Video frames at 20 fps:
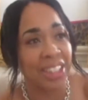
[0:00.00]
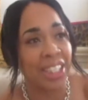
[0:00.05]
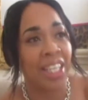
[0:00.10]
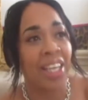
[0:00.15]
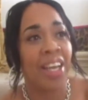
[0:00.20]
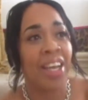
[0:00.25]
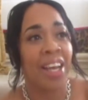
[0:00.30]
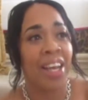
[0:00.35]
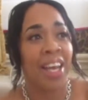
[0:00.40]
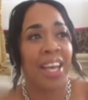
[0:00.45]

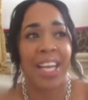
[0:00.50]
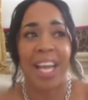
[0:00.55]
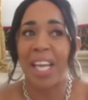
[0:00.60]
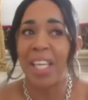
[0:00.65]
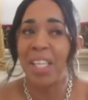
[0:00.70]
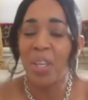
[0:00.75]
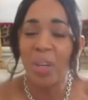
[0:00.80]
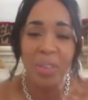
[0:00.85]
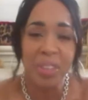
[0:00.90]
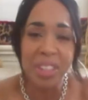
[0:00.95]
And I
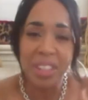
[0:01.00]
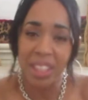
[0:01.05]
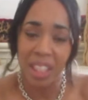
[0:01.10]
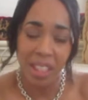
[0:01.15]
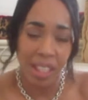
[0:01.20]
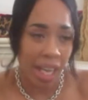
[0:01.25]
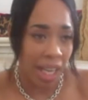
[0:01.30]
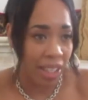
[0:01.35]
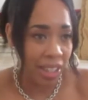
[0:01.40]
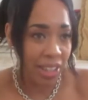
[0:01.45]
know there's a
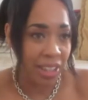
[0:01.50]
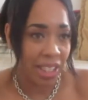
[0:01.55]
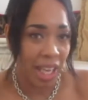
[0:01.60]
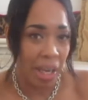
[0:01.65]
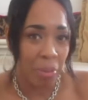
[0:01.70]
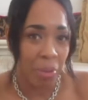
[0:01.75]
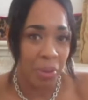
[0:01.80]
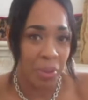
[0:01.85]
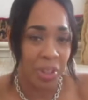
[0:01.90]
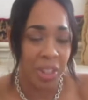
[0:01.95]
lot of
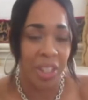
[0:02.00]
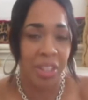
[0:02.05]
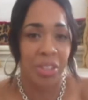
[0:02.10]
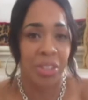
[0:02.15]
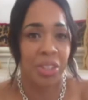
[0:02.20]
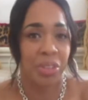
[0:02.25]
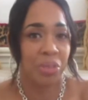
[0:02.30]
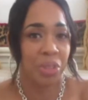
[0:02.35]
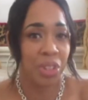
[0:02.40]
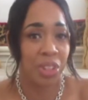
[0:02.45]
top
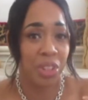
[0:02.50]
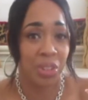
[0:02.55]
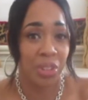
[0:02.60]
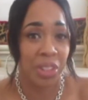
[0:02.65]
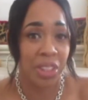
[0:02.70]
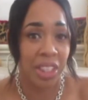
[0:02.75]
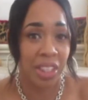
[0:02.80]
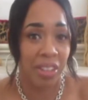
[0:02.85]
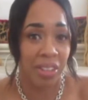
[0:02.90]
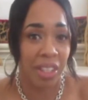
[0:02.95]
hotels and
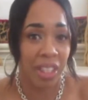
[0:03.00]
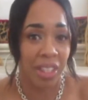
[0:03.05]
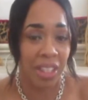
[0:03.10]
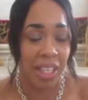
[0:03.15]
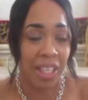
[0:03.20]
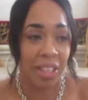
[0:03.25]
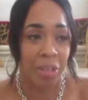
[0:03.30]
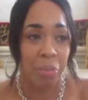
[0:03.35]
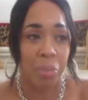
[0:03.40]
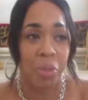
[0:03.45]
resorts here in
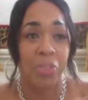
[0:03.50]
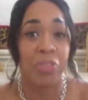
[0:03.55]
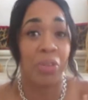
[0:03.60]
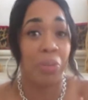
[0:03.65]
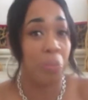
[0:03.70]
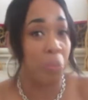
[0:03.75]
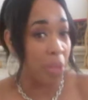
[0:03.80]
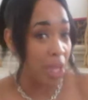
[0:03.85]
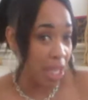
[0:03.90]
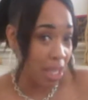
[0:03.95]
Atlanta, but for
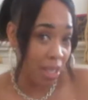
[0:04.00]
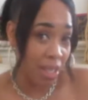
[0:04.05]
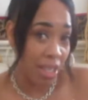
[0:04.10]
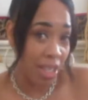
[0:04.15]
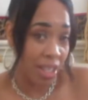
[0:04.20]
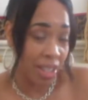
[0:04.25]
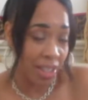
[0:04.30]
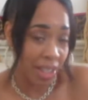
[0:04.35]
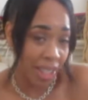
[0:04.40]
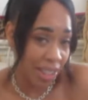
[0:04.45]
me,
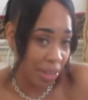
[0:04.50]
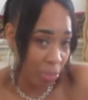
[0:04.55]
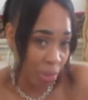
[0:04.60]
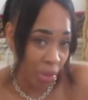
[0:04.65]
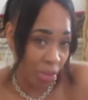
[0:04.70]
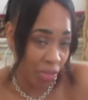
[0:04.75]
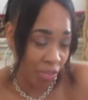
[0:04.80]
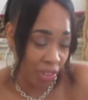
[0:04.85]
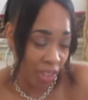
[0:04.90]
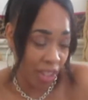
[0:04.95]
that's
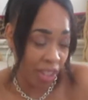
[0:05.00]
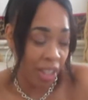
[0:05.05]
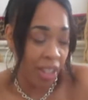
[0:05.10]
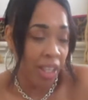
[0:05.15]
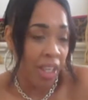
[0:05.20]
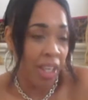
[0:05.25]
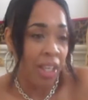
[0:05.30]
perfect.